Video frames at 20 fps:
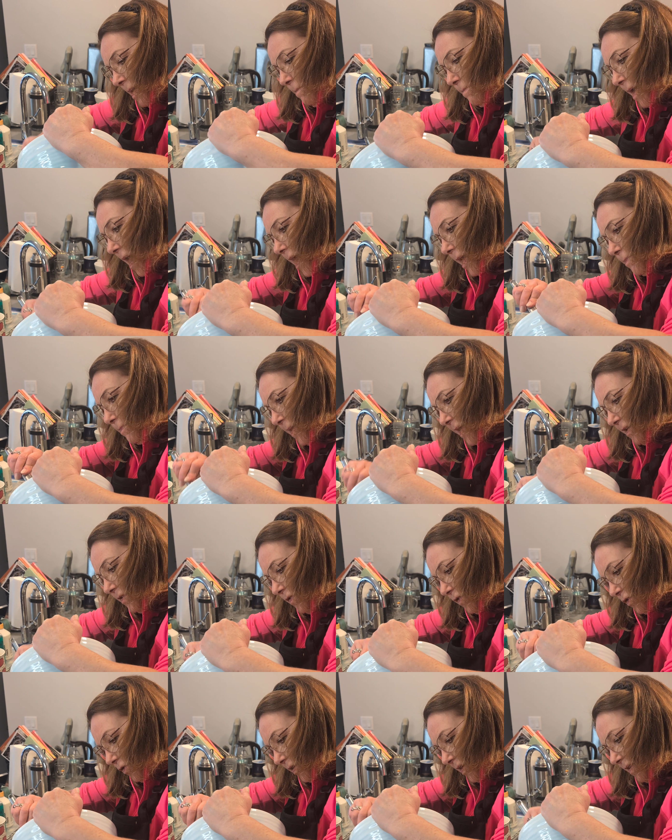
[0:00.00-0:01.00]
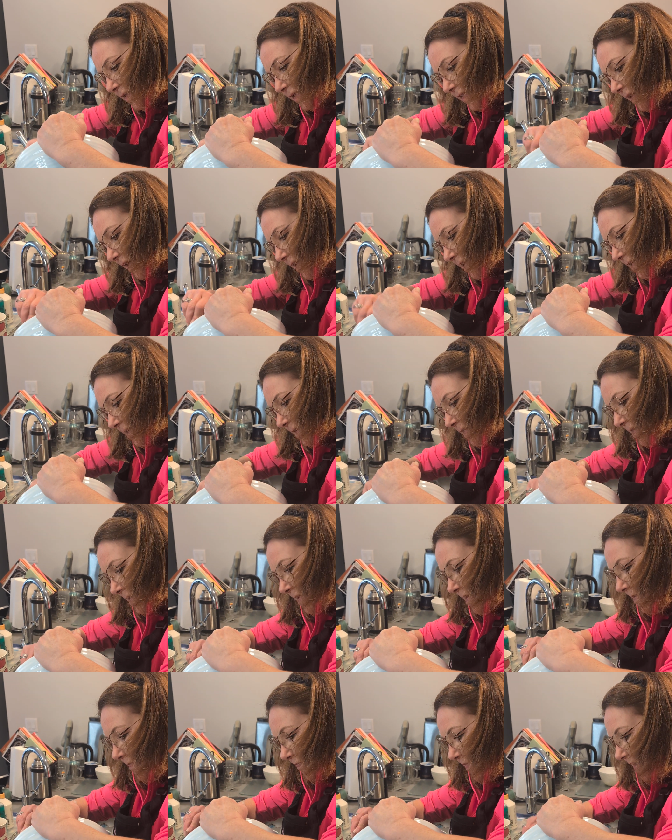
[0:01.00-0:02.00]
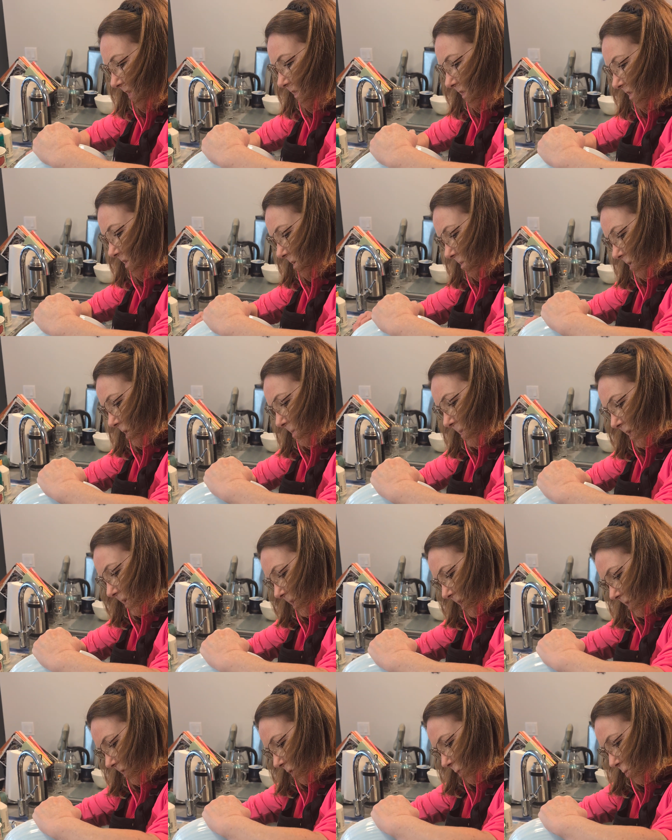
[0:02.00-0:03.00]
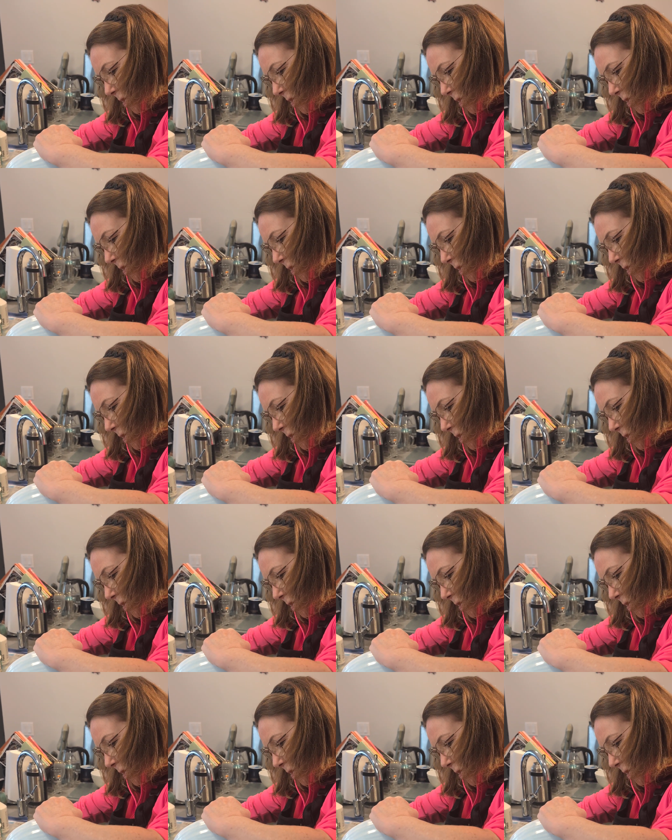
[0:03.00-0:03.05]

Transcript: pie pastries. That's going to be my next